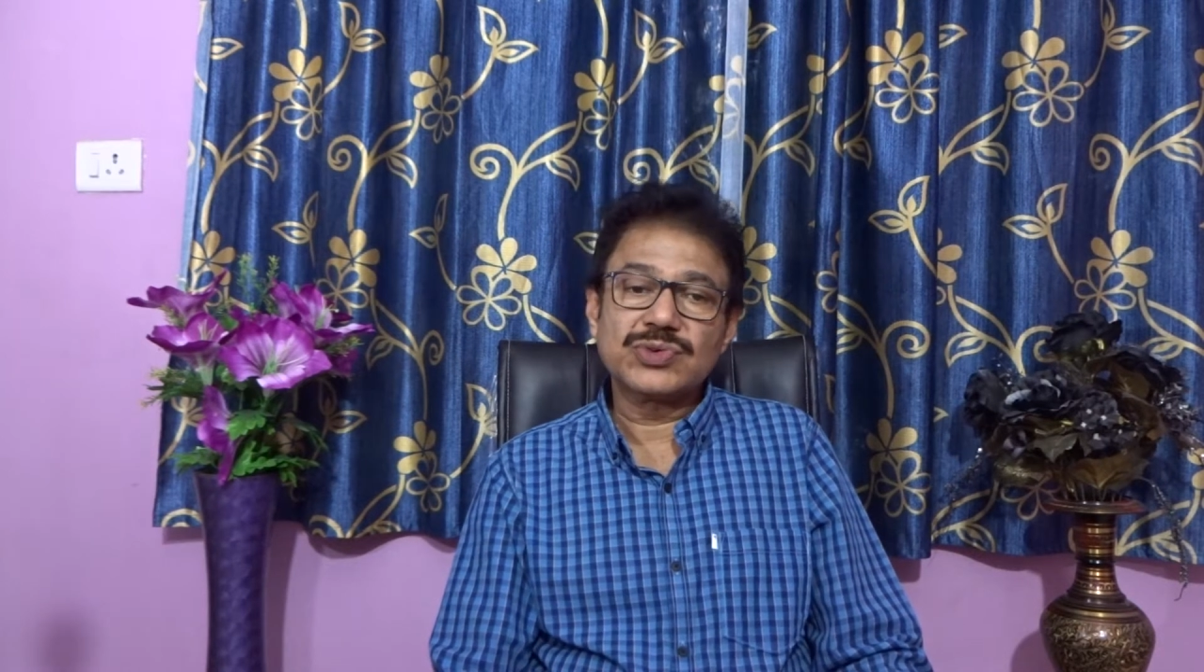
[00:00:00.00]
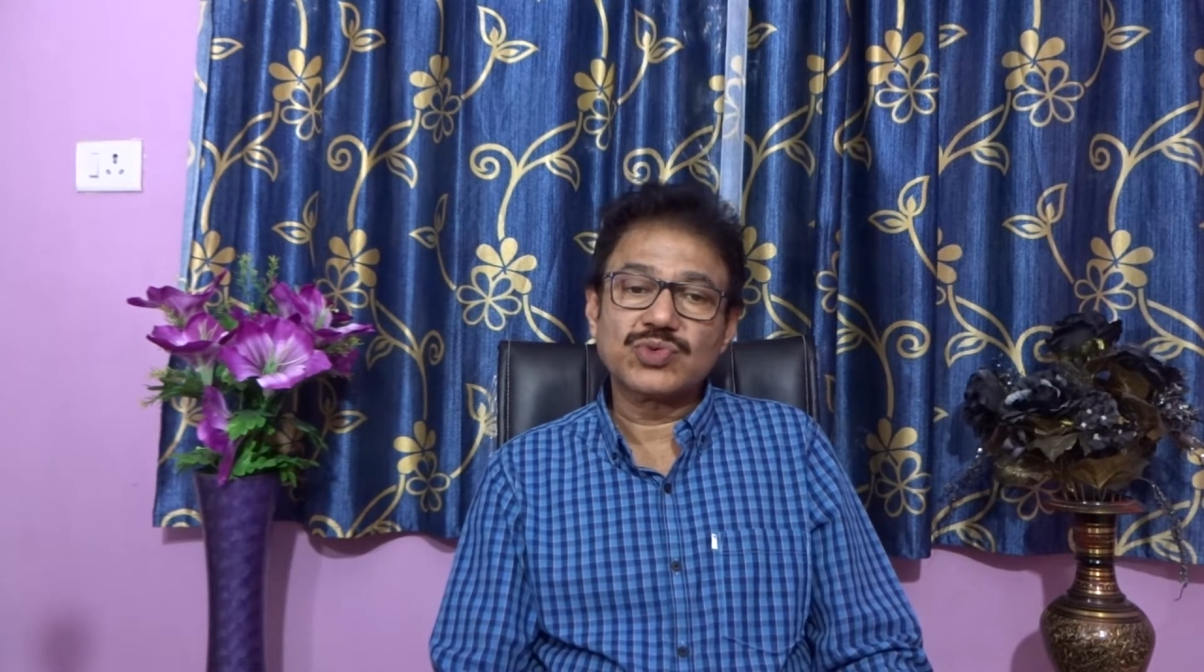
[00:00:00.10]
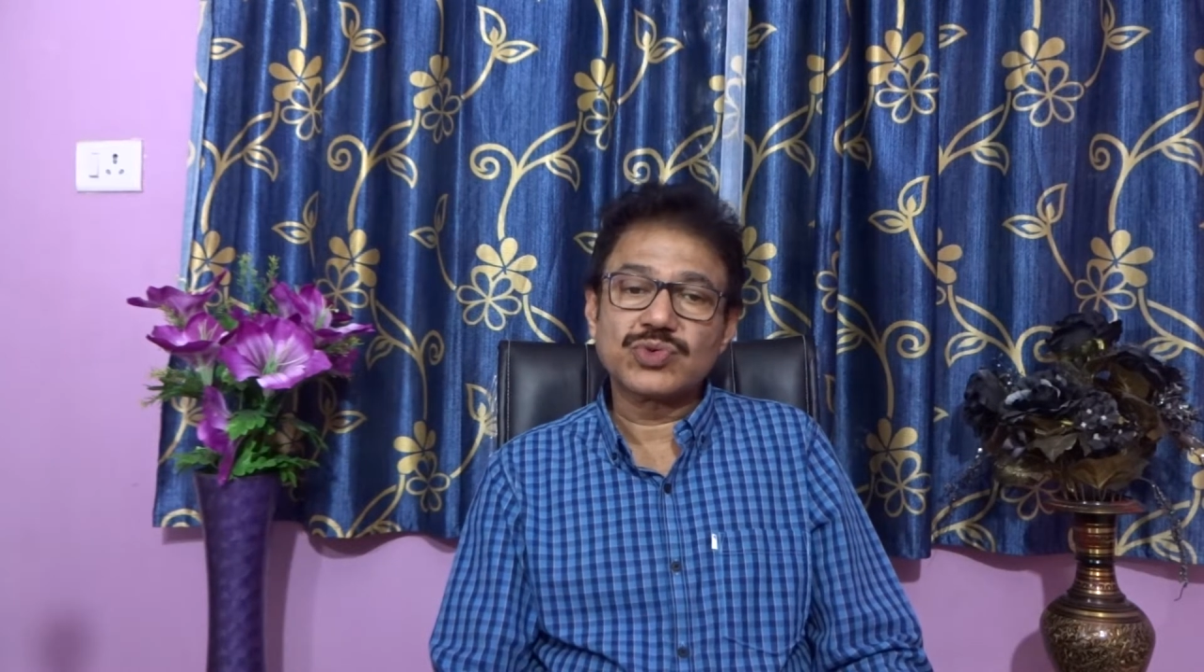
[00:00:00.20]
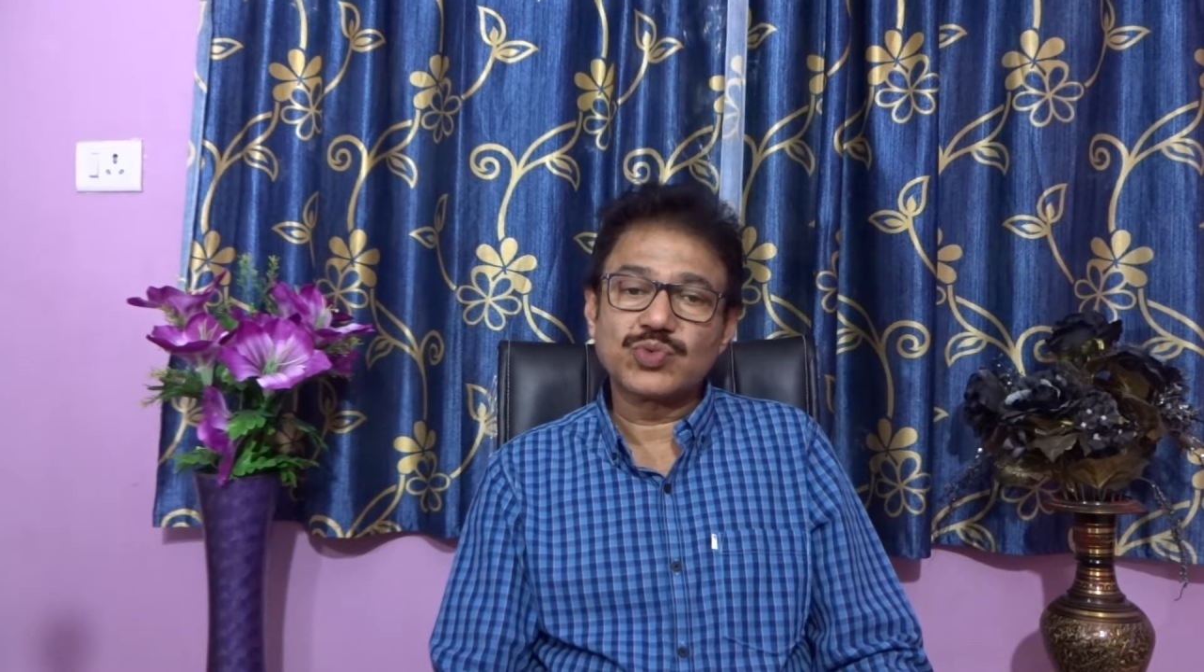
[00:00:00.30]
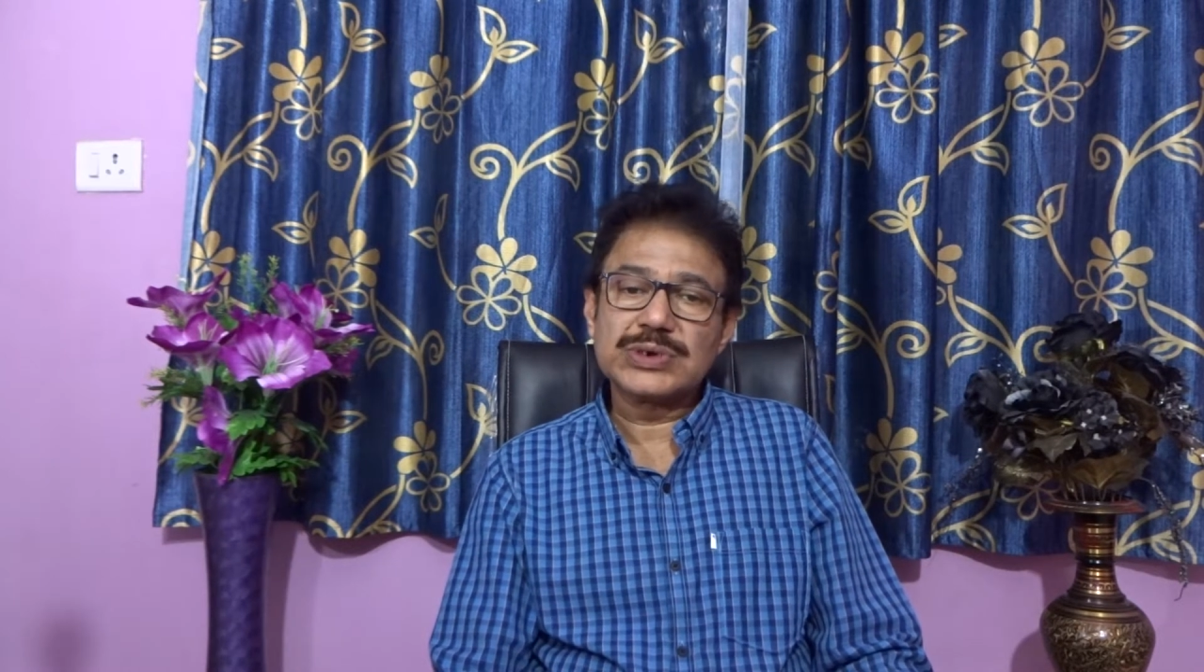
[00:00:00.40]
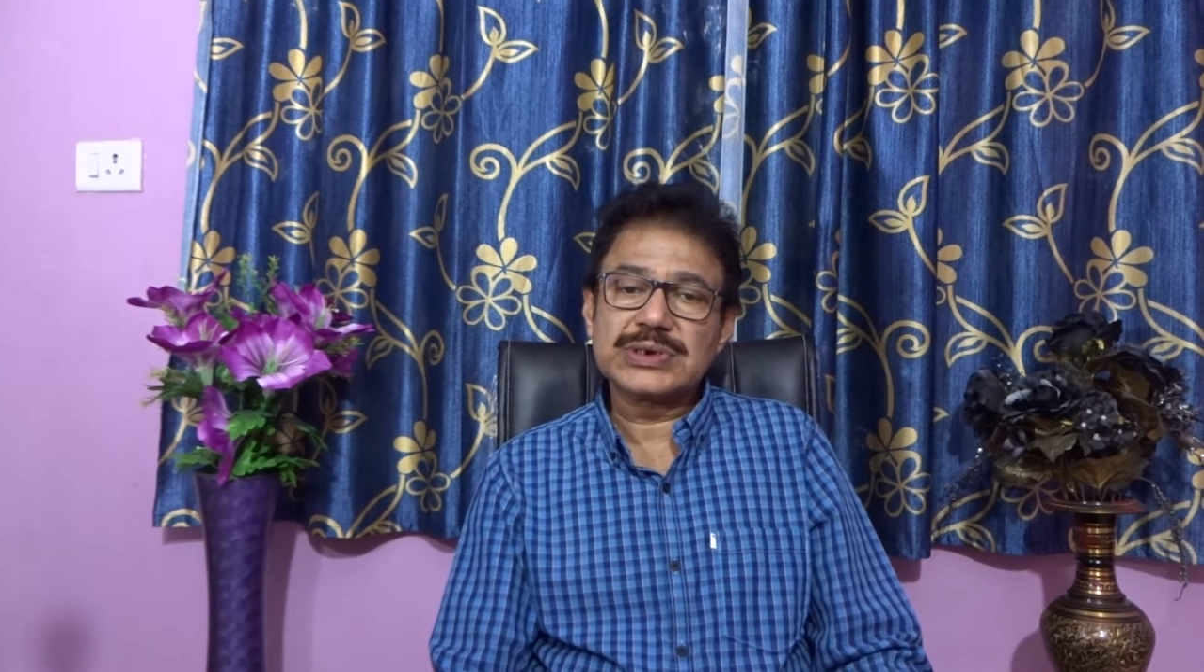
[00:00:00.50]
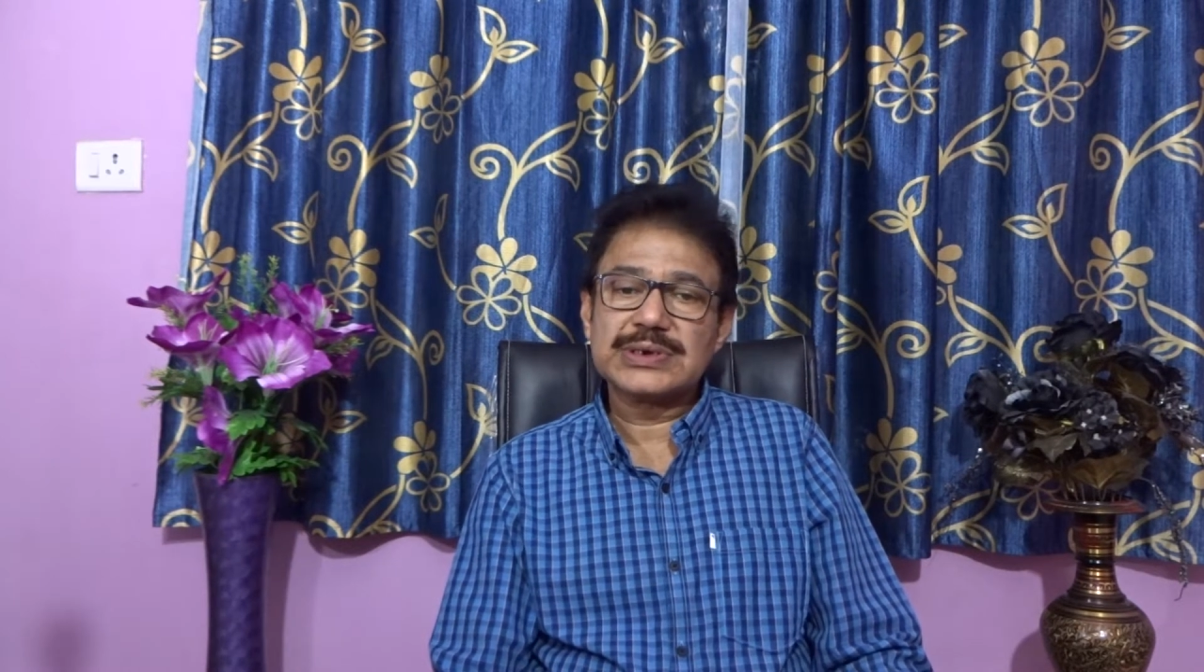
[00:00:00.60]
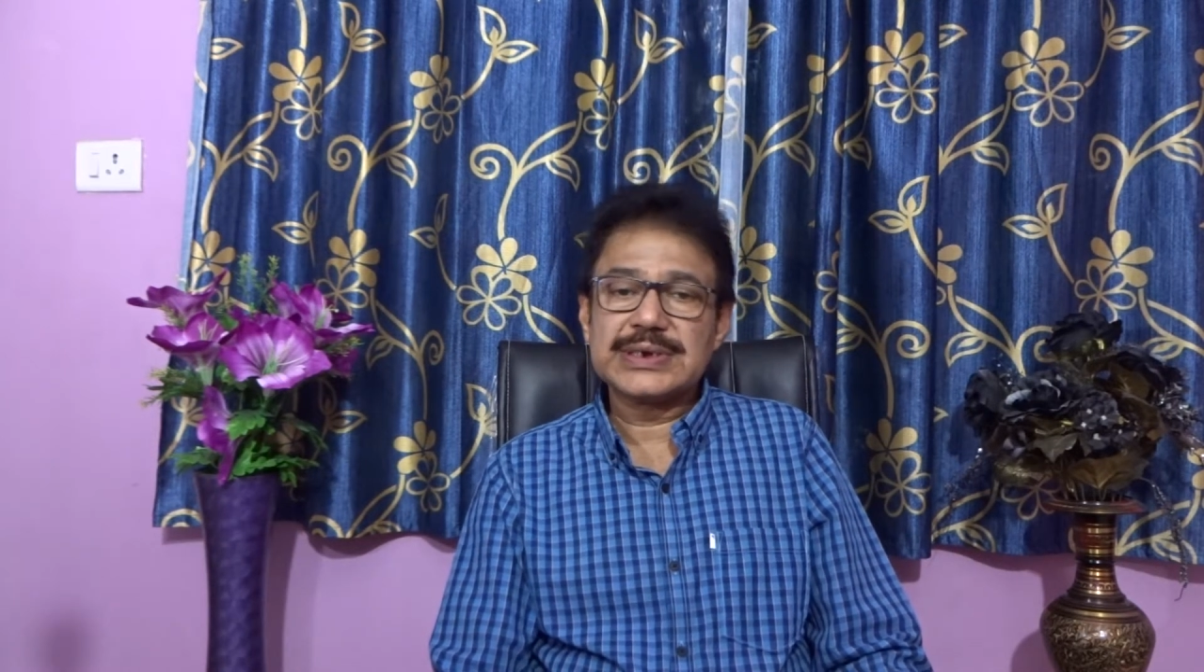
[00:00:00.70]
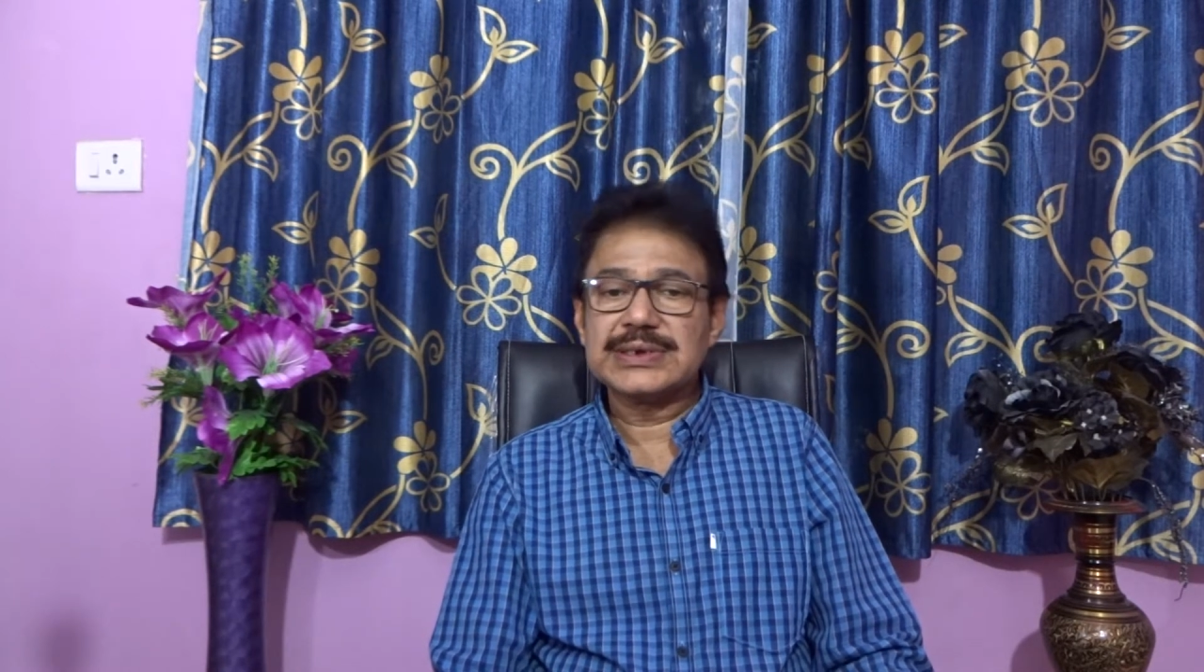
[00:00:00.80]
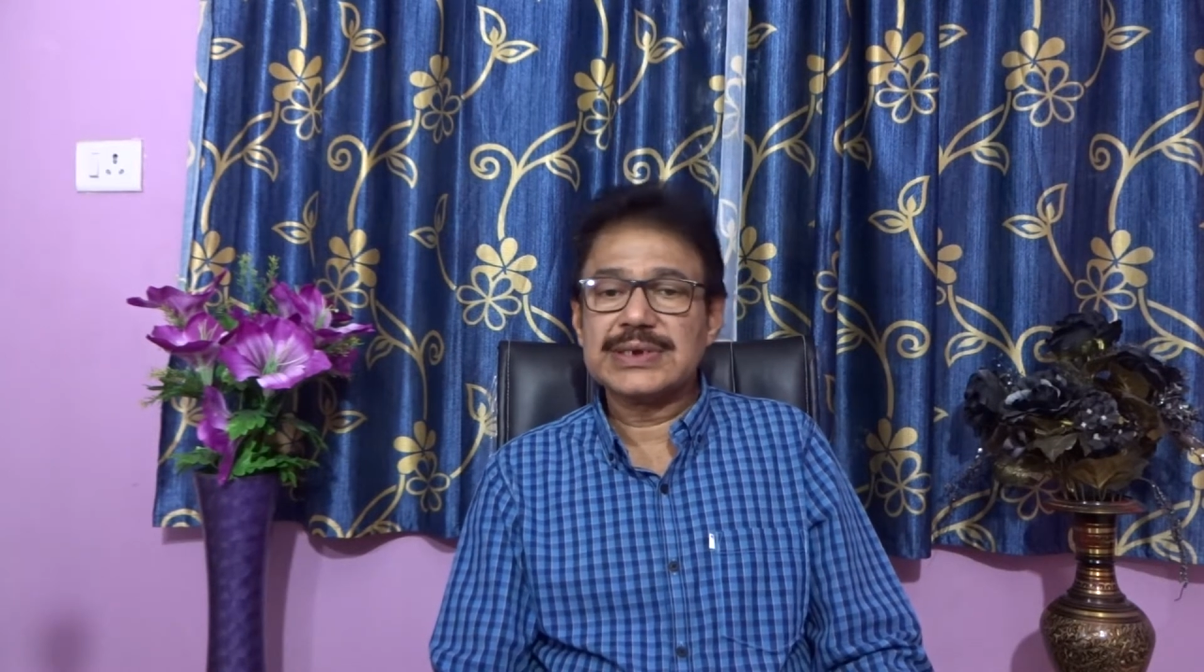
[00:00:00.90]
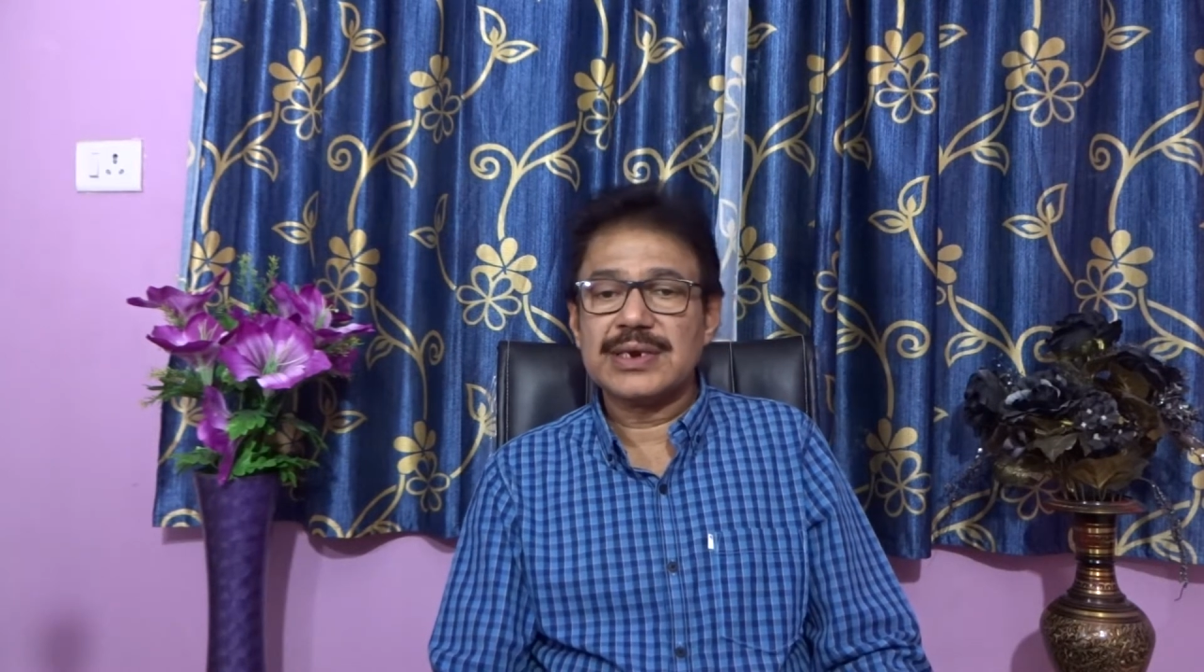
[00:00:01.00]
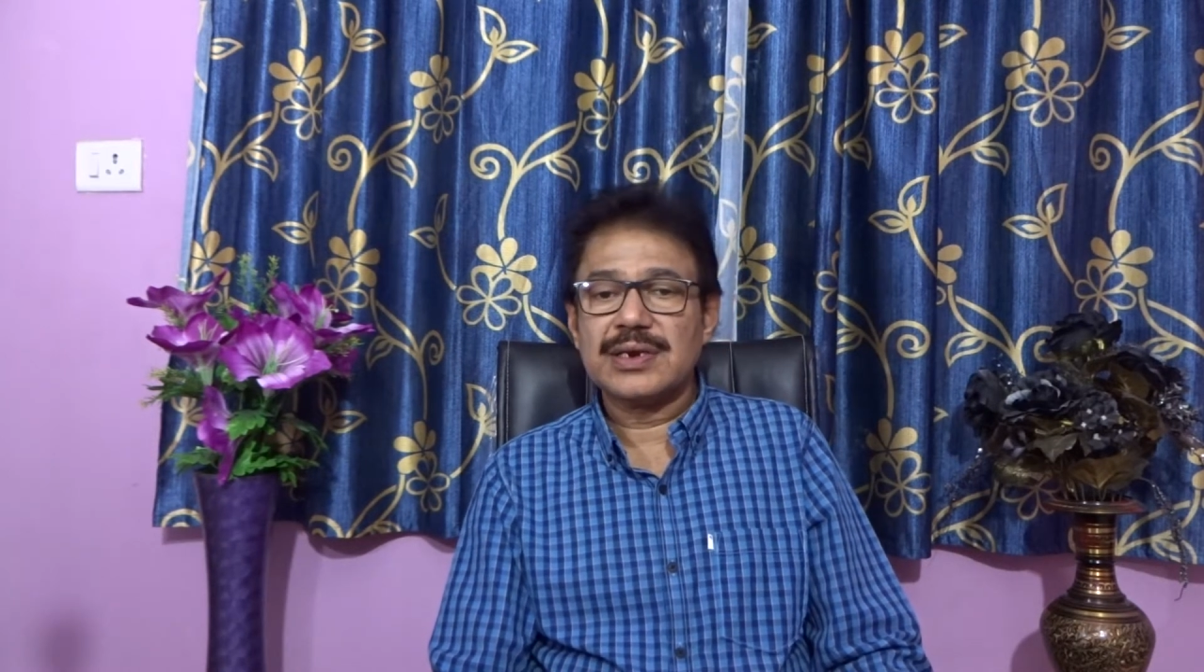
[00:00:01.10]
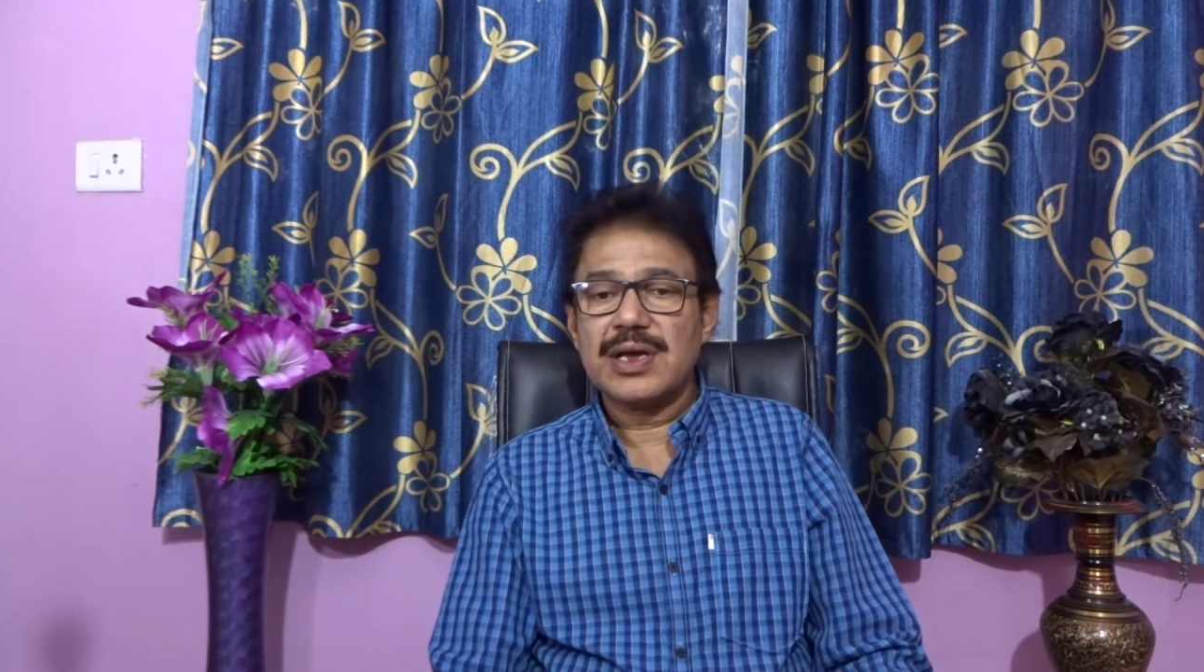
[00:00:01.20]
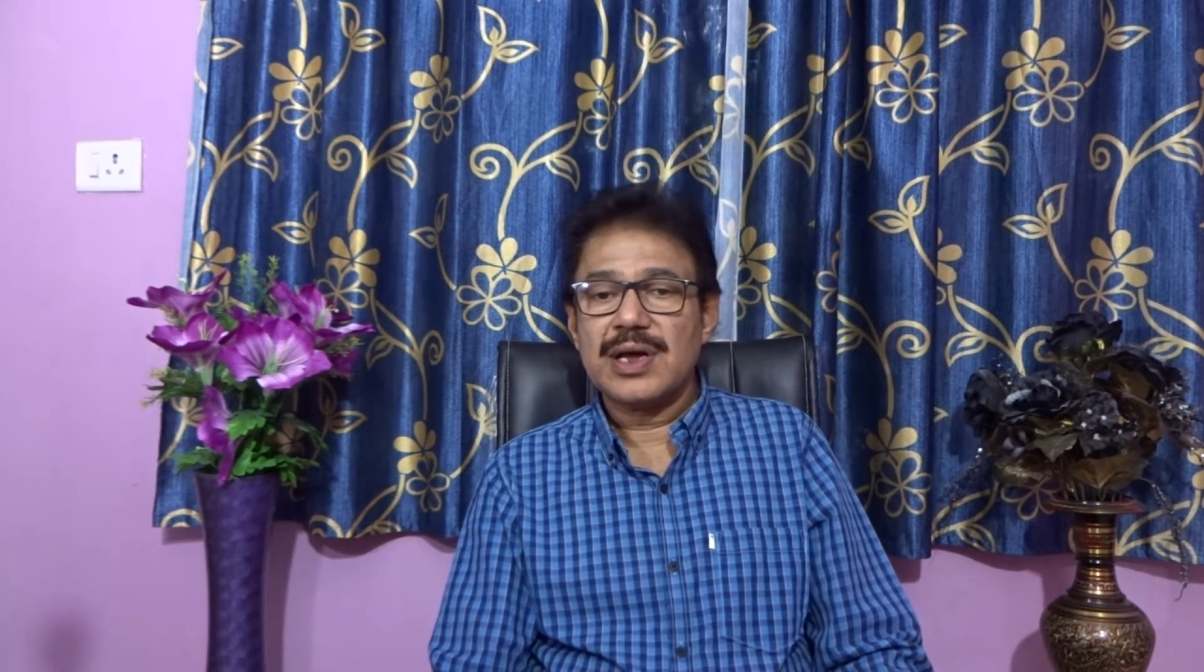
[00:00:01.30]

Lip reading: to quick change and